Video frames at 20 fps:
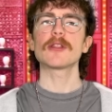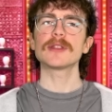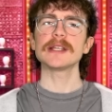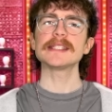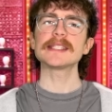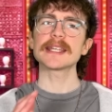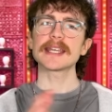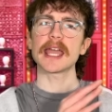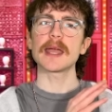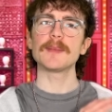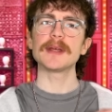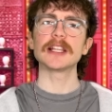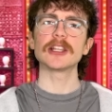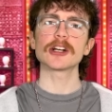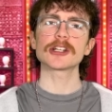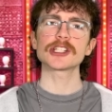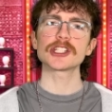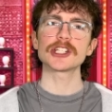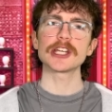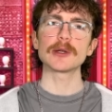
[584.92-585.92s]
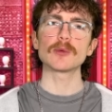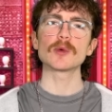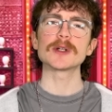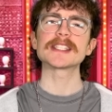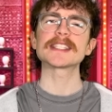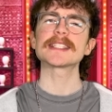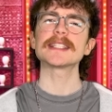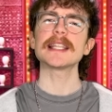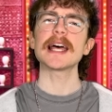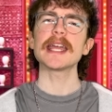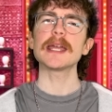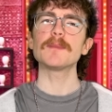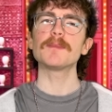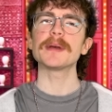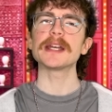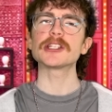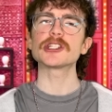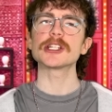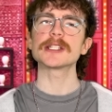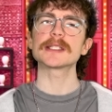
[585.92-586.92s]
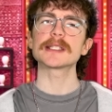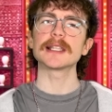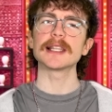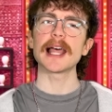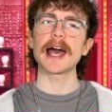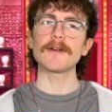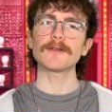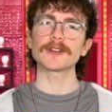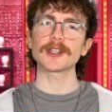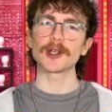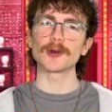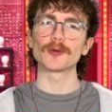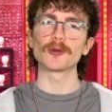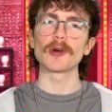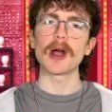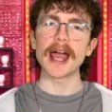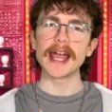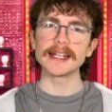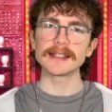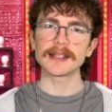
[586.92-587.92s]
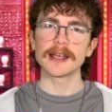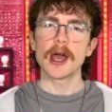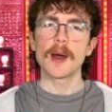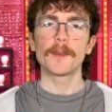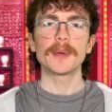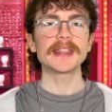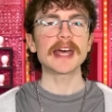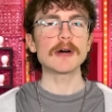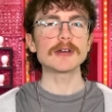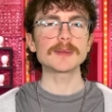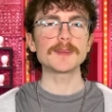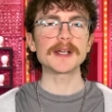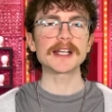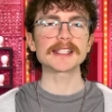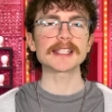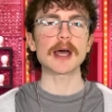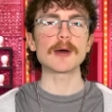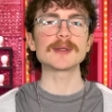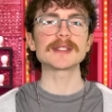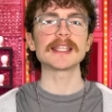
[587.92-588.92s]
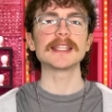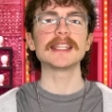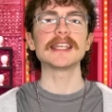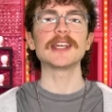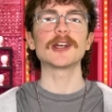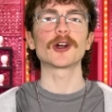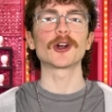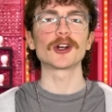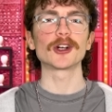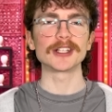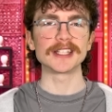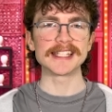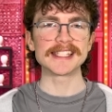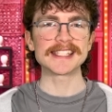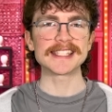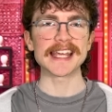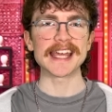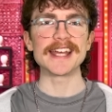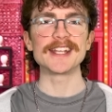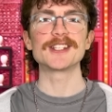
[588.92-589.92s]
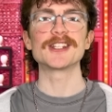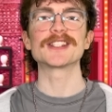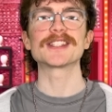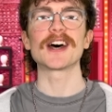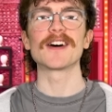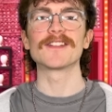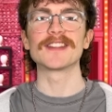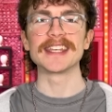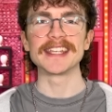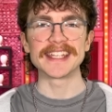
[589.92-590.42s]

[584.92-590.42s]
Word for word: these a gaming look shit was slaying bitches left and right, but that was because I was in the early stages of the